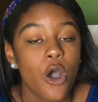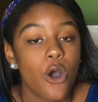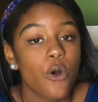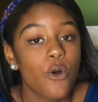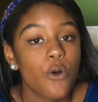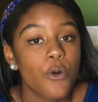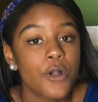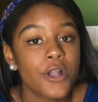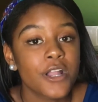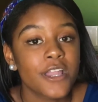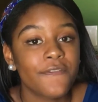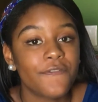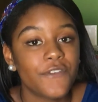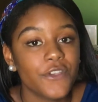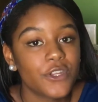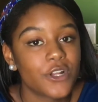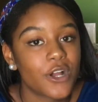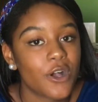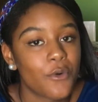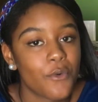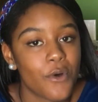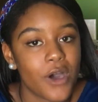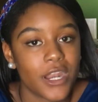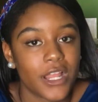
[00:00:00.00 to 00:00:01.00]
Or if you
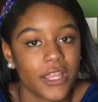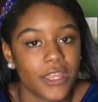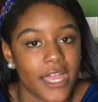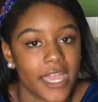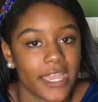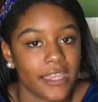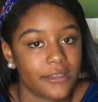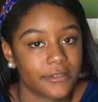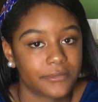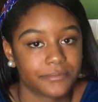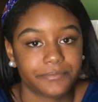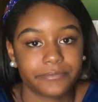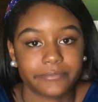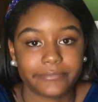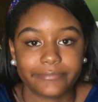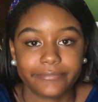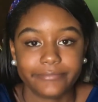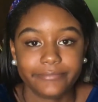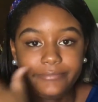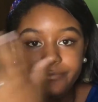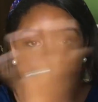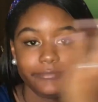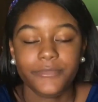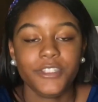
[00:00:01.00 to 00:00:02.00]
don't want to, like,
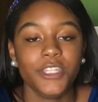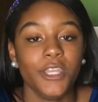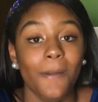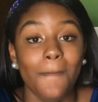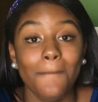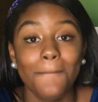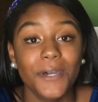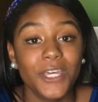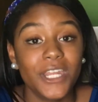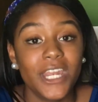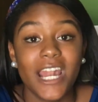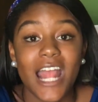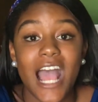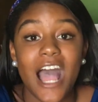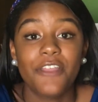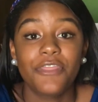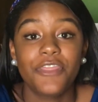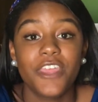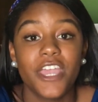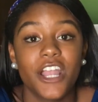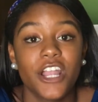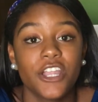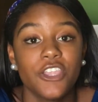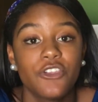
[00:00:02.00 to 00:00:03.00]
put it
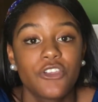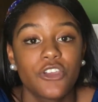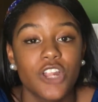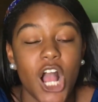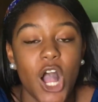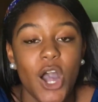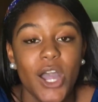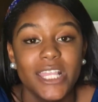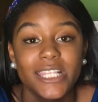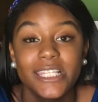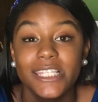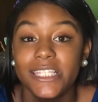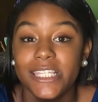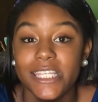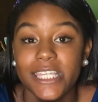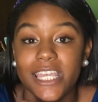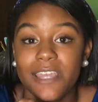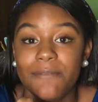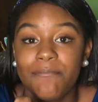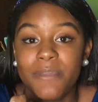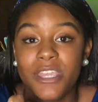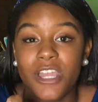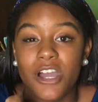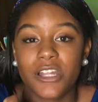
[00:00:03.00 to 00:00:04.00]
out there, you can always
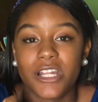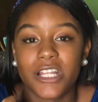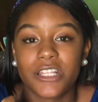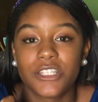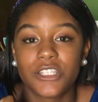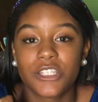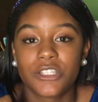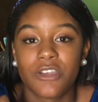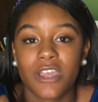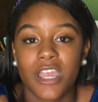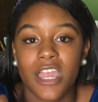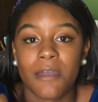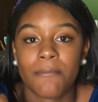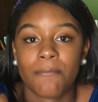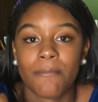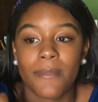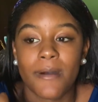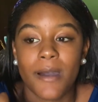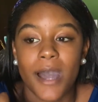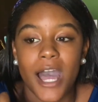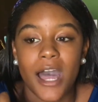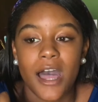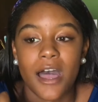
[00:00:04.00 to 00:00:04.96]
DM me on Instagram.